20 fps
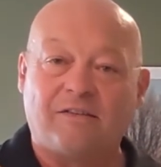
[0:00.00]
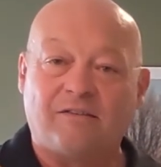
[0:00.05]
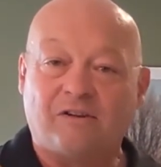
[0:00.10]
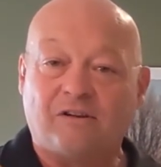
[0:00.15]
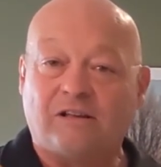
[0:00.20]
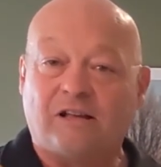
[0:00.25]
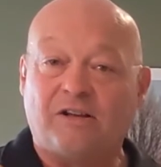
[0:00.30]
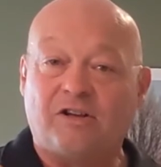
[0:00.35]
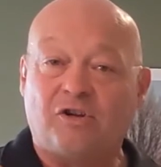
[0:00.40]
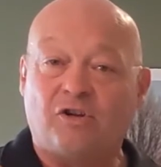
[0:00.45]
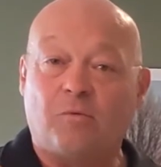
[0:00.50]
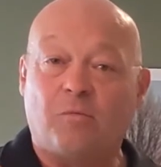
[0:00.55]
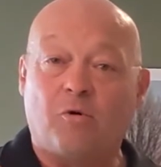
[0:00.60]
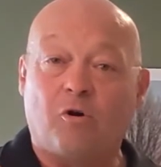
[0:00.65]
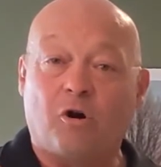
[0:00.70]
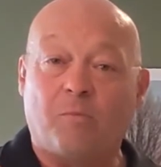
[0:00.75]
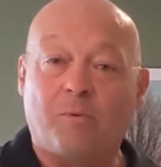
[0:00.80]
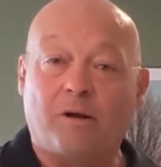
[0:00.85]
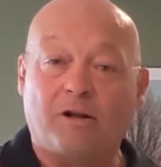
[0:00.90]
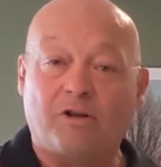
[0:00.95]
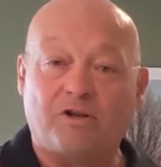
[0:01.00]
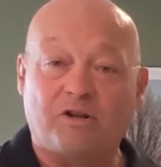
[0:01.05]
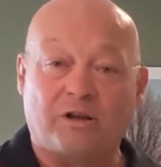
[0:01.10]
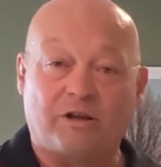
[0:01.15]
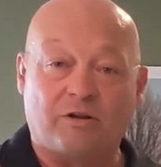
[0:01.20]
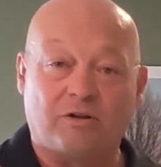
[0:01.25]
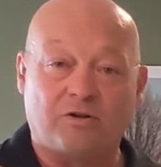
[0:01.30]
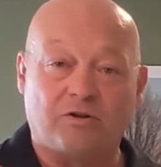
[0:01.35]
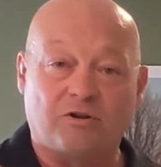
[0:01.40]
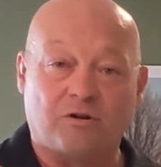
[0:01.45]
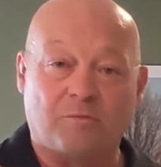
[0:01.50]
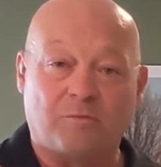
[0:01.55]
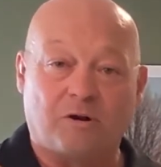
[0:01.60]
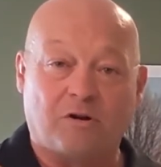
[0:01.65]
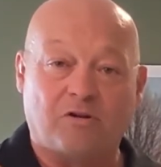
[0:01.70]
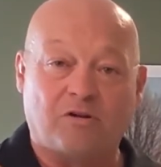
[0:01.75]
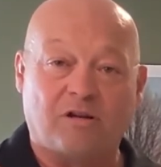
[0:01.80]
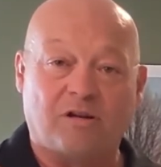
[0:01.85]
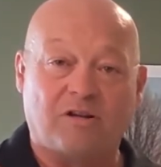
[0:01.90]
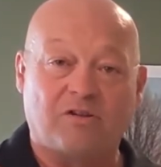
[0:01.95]
If you'd like to know more about Shaken and Stirred
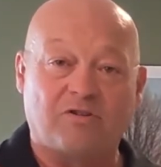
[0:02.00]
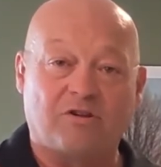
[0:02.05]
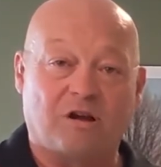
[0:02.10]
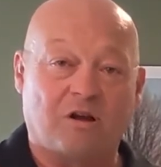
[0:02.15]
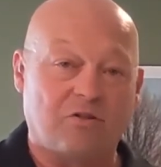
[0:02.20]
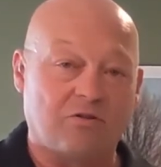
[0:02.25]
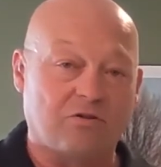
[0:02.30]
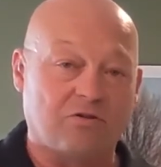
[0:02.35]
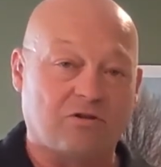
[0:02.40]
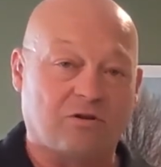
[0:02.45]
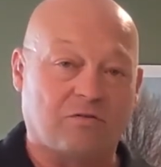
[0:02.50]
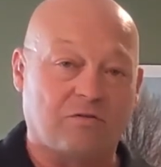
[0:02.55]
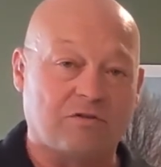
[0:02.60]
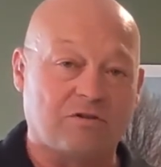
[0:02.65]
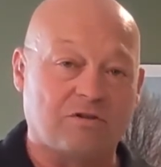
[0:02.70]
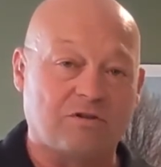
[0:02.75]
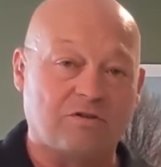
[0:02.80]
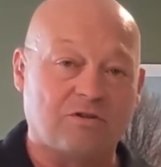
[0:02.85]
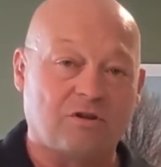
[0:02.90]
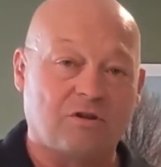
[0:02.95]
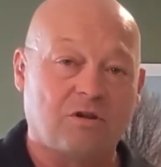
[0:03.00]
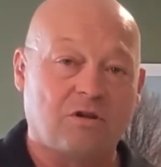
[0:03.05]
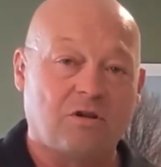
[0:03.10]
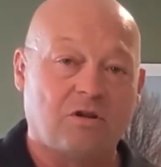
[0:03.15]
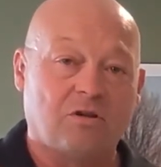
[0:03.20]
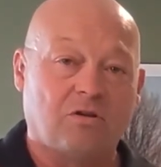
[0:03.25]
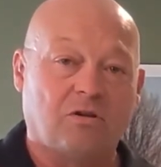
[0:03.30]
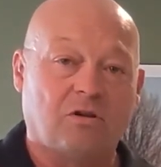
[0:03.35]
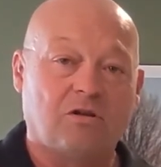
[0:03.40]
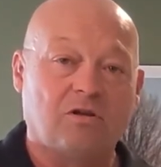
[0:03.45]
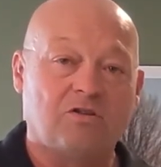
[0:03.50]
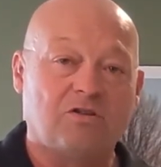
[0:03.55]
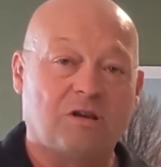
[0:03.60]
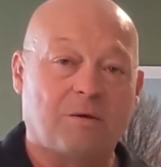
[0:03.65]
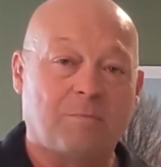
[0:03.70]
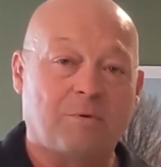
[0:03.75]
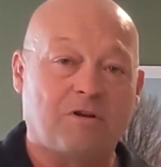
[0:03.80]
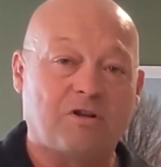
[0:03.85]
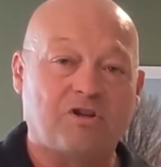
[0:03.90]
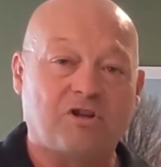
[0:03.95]
Bartending's other services, look us
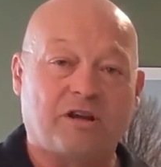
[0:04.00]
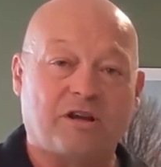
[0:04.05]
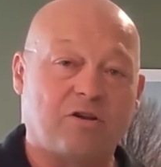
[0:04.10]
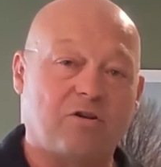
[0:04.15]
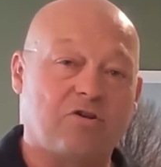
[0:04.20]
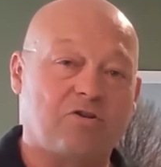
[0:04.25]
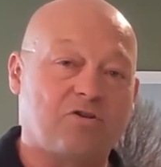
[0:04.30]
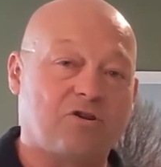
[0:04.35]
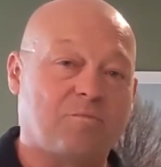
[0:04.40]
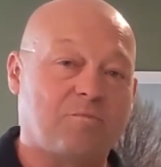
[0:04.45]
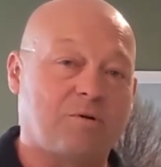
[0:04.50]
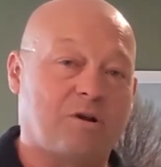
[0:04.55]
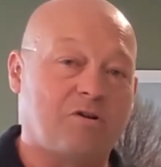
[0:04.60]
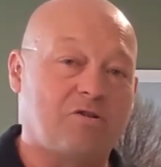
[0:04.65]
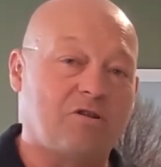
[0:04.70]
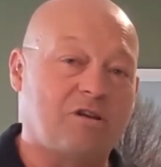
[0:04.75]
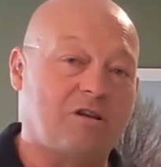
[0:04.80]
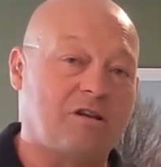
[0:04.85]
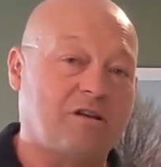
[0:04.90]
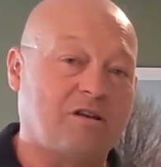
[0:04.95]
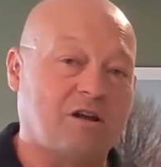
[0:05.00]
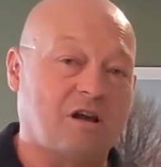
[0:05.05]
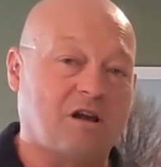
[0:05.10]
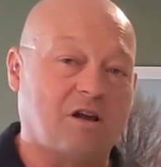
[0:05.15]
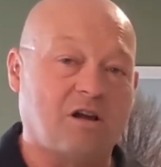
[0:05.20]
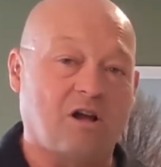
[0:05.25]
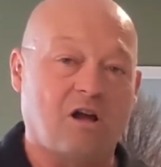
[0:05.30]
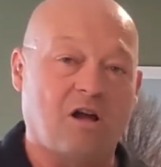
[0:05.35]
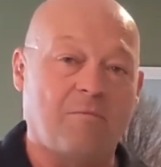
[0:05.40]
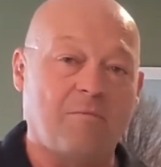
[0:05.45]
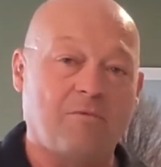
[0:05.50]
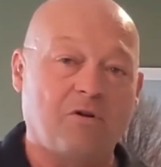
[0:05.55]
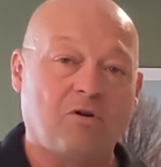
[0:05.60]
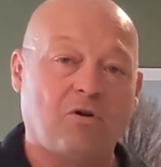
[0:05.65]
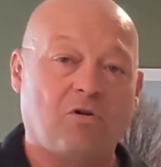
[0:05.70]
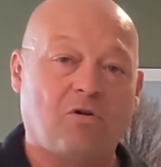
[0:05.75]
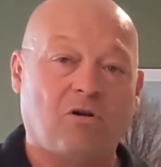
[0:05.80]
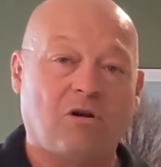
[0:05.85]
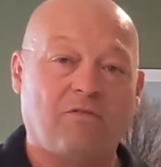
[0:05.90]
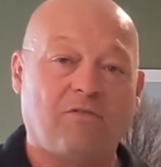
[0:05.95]
up on shakenandstirredbartending.com
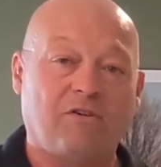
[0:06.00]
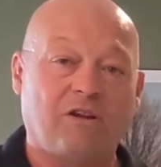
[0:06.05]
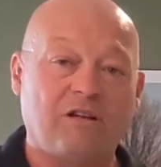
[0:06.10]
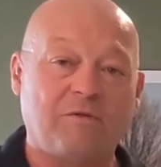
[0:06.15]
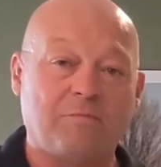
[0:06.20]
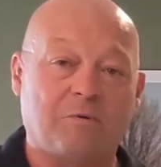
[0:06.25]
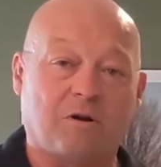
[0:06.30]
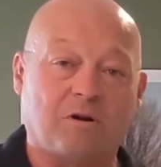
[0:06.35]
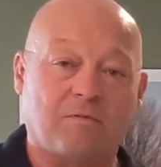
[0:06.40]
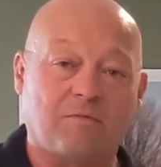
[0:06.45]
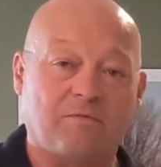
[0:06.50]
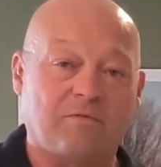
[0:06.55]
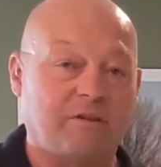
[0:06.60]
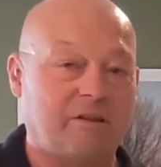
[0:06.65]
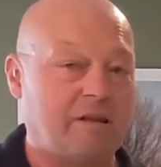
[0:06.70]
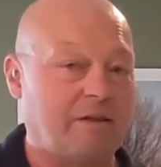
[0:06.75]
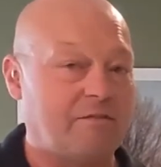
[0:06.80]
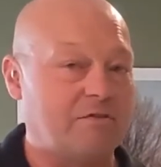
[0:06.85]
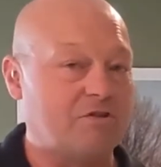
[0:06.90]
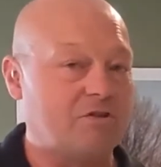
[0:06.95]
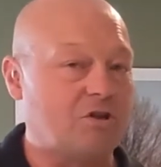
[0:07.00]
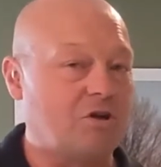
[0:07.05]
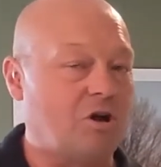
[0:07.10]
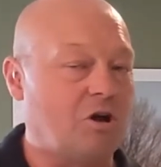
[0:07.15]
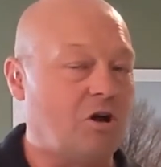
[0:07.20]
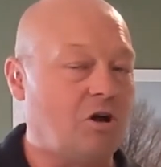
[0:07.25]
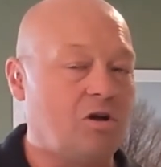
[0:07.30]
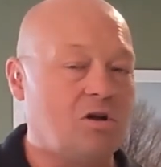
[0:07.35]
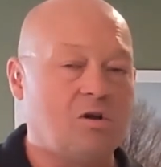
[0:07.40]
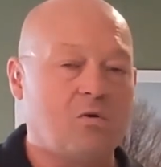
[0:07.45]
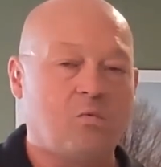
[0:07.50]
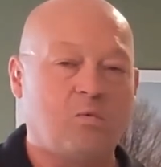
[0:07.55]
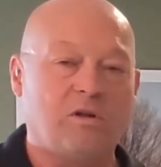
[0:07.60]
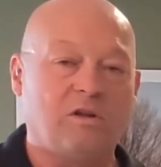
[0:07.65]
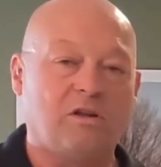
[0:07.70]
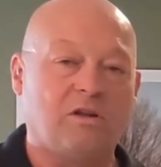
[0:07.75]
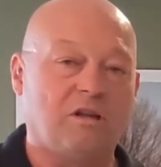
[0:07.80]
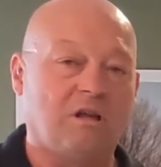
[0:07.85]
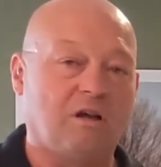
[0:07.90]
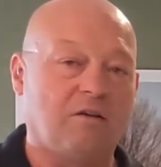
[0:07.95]
or on Facebook. Give us a call.
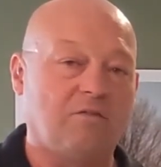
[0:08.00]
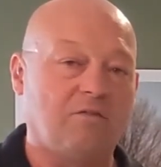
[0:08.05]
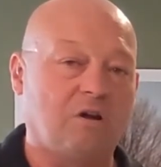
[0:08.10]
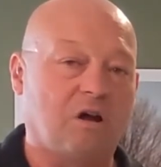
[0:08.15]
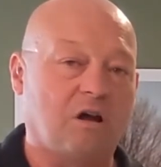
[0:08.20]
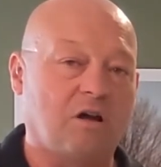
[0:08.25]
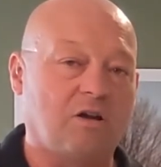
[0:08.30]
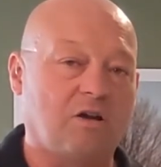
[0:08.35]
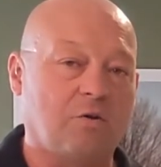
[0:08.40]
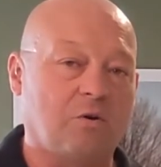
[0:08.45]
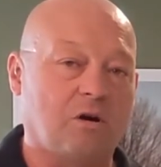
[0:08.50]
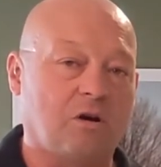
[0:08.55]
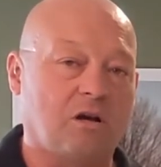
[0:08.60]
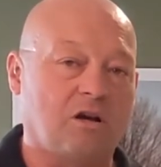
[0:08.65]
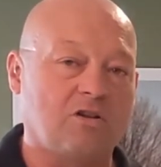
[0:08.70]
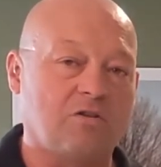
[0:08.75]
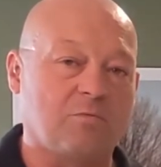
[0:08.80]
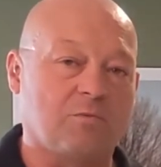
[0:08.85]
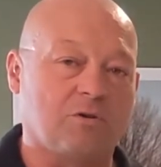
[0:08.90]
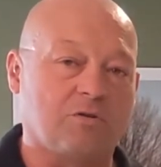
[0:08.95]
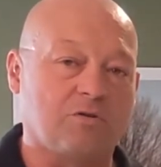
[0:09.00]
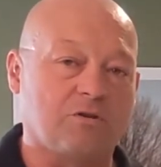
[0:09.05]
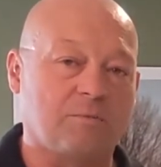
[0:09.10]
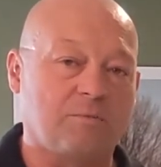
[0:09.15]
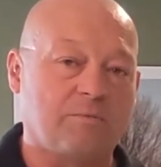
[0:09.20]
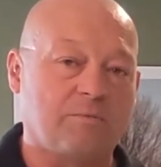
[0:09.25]
We love talking to our customers.